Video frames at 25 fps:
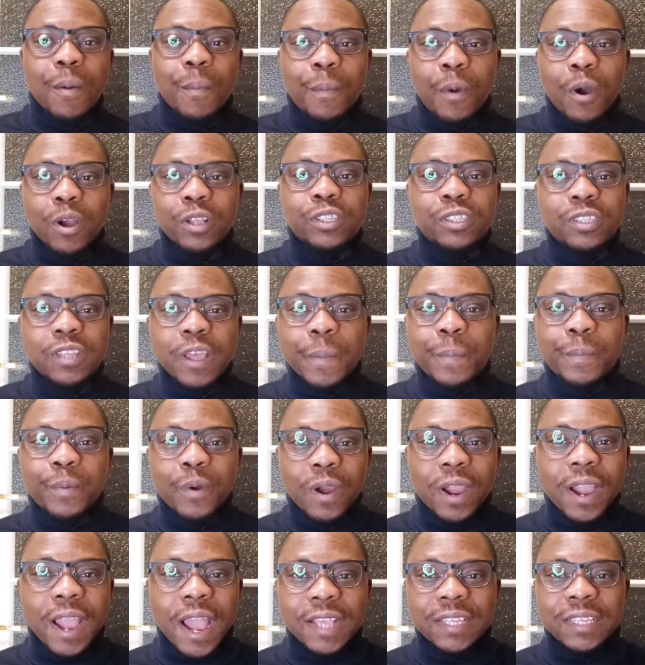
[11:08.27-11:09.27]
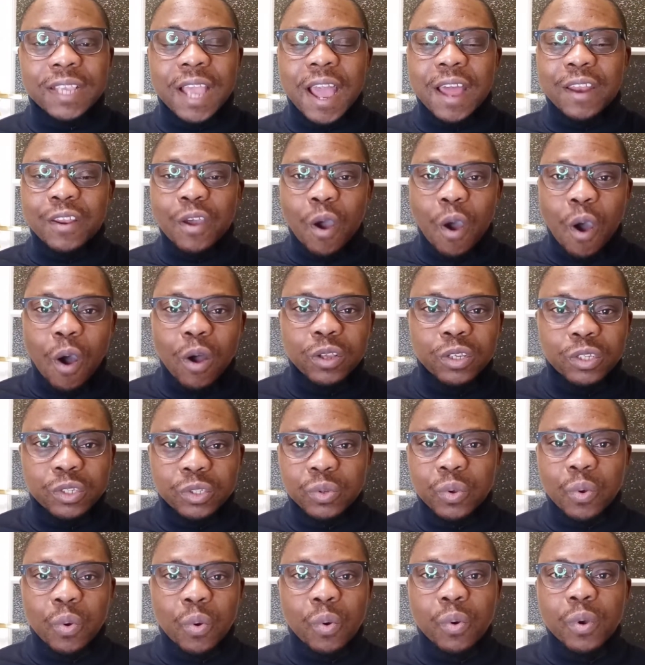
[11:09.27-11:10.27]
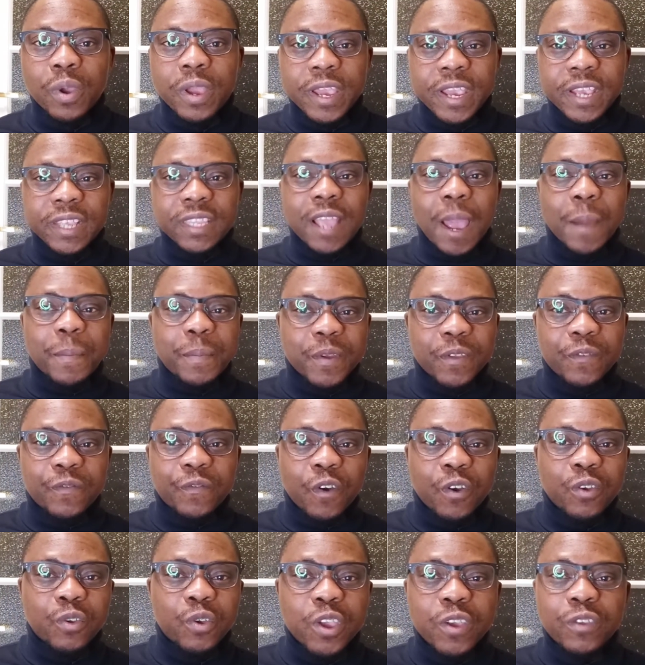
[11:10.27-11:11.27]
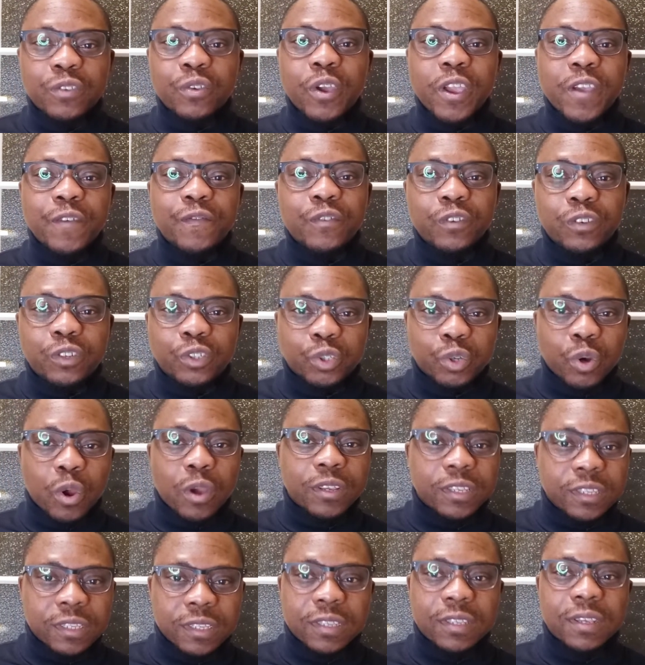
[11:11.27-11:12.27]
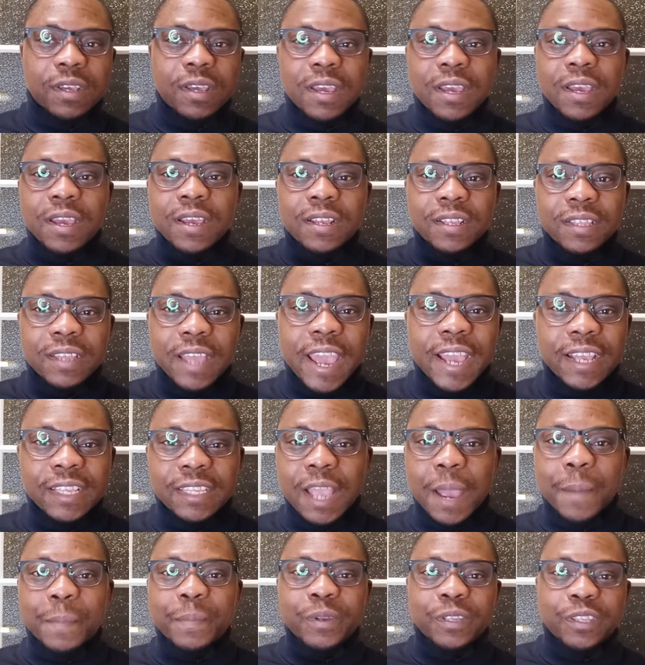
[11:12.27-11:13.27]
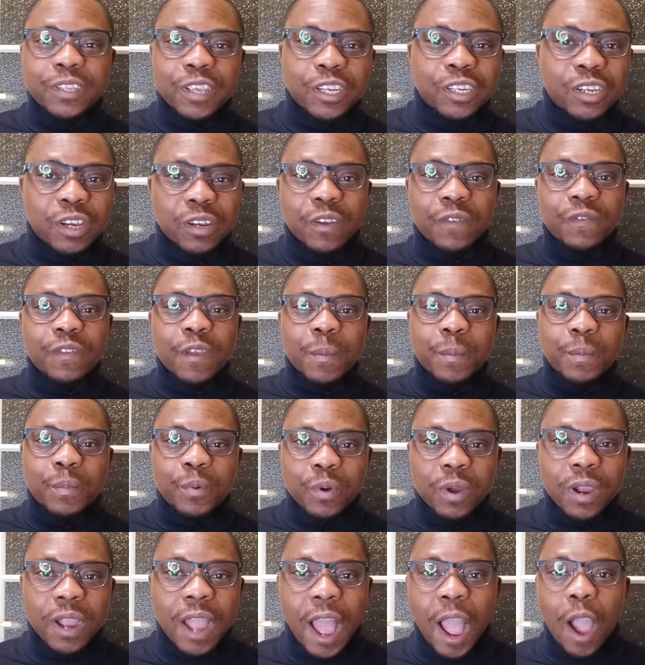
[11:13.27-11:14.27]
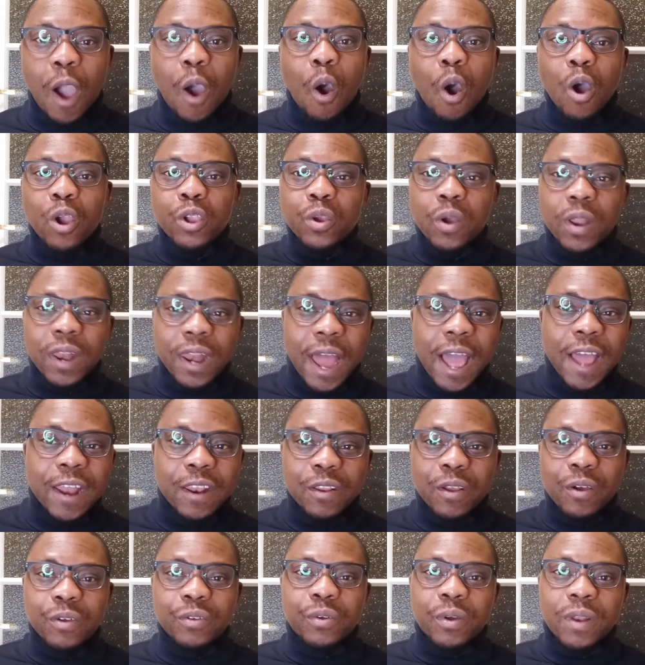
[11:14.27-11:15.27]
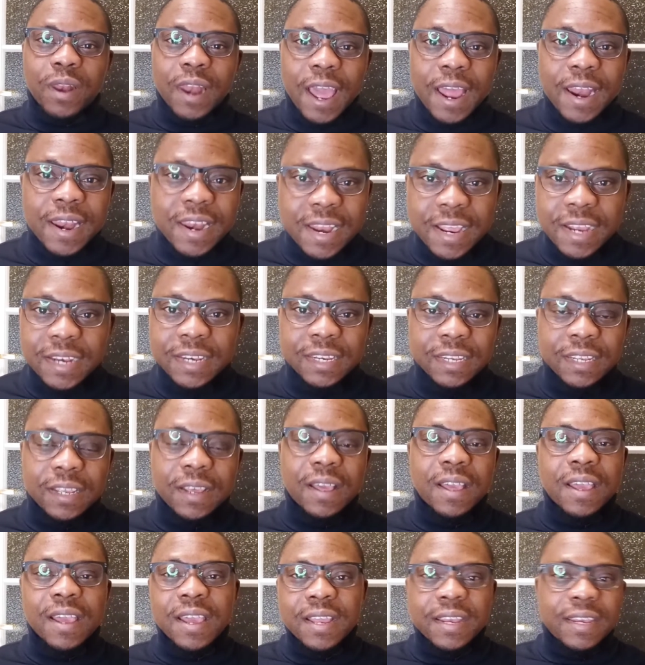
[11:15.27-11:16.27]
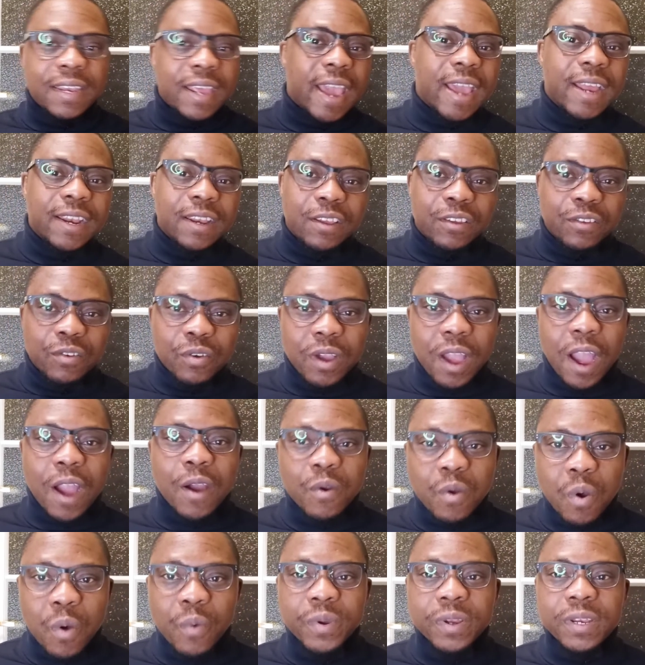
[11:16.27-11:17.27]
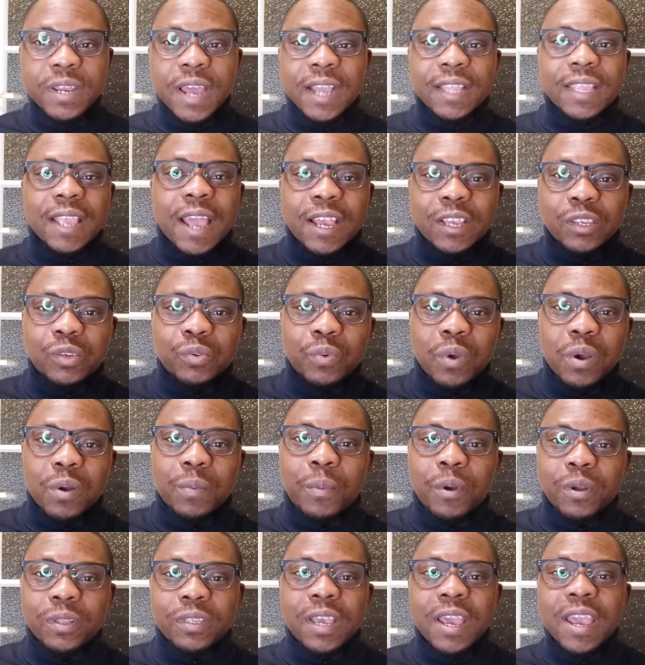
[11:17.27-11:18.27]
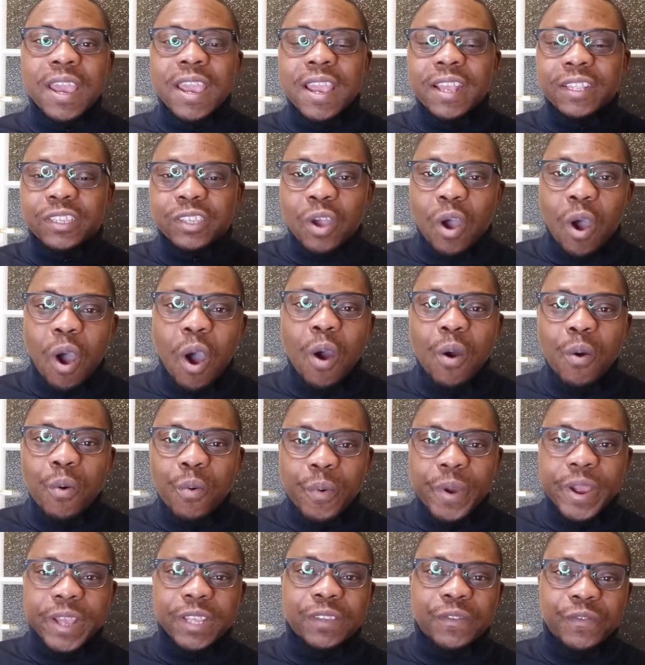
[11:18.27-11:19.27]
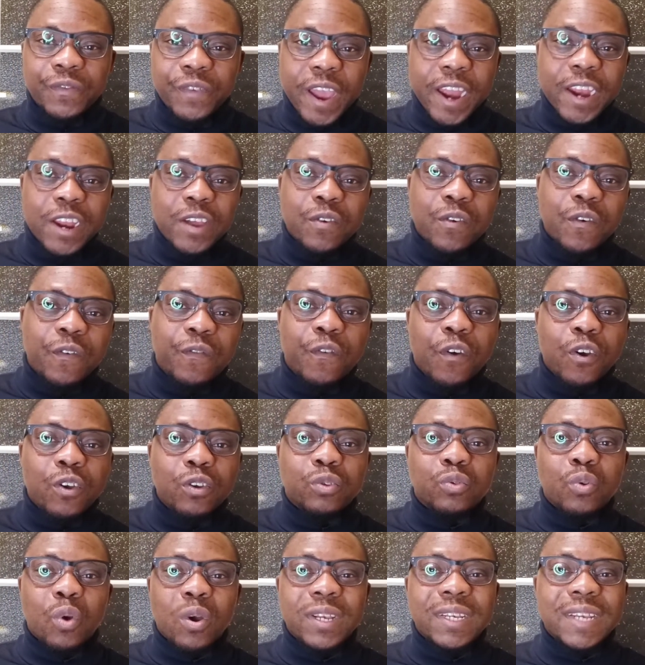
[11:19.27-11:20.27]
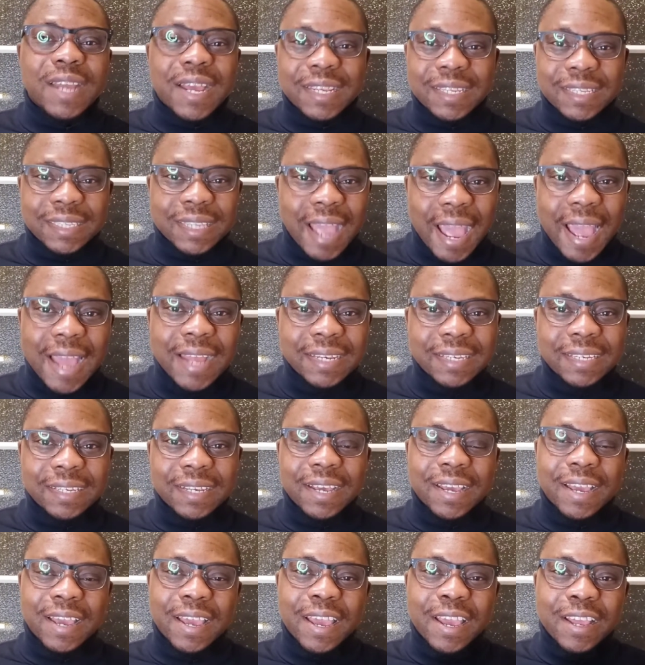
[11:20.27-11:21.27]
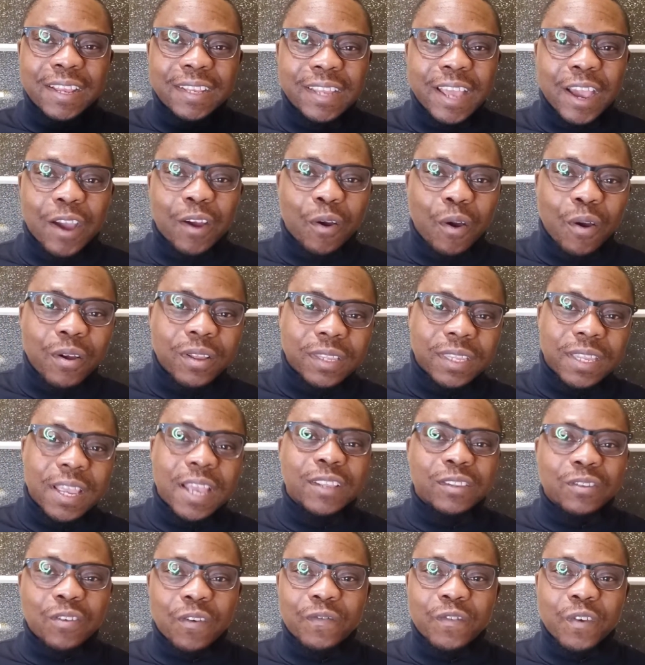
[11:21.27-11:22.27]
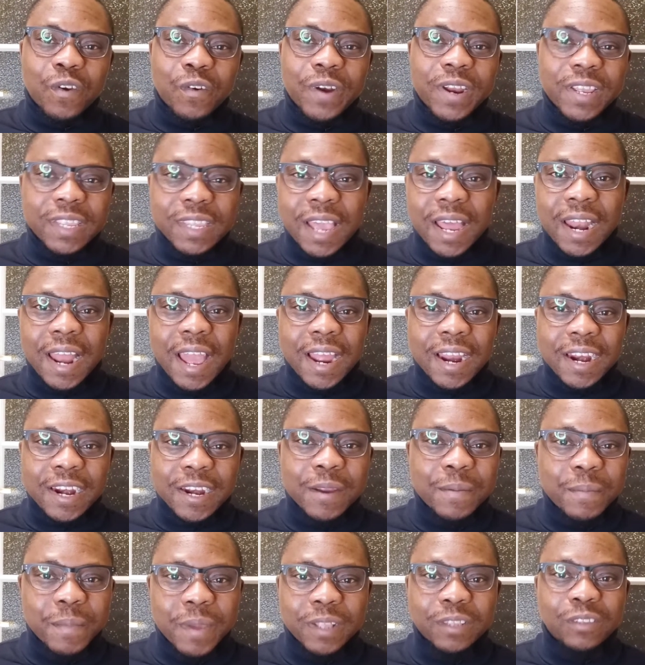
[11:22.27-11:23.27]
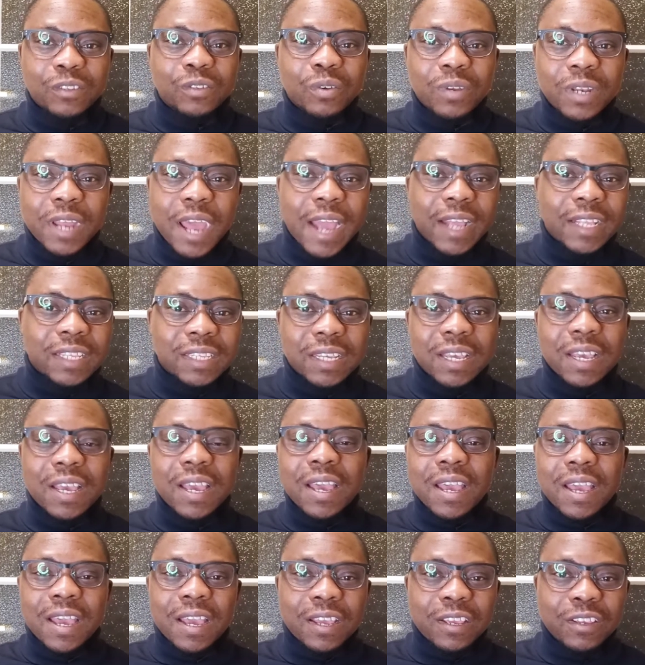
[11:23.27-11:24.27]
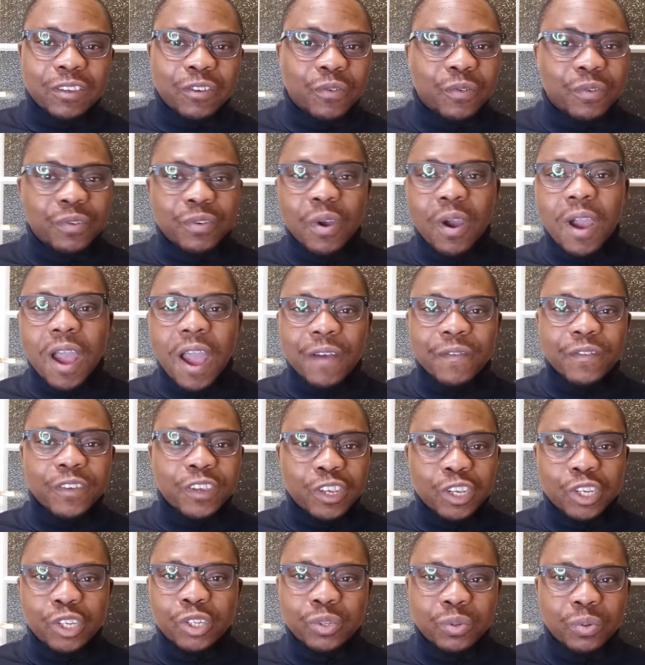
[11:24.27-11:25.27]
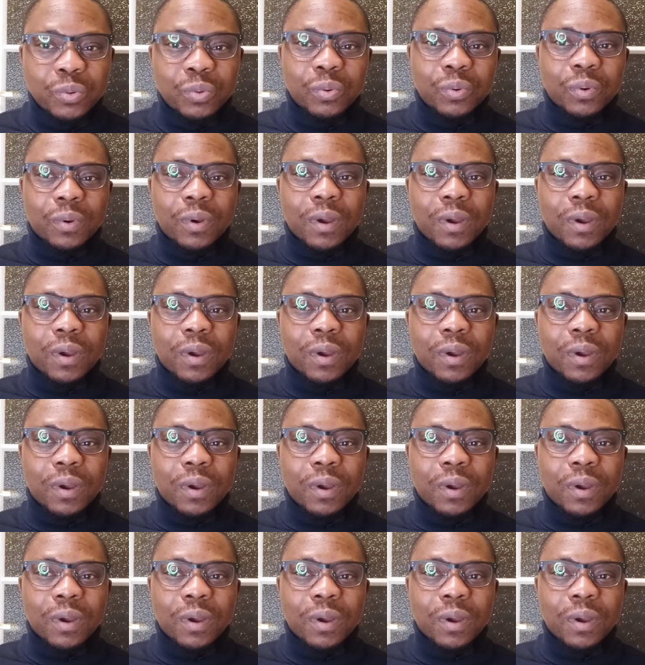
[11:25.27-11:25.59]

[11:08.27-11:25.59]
But the brokers can also interpret for you. So if you trust the interpretation of the broker or your landlord or landlady, then you can go with that as well. But it's always very good for you to understand the content of your rental agreement so that you will not have issue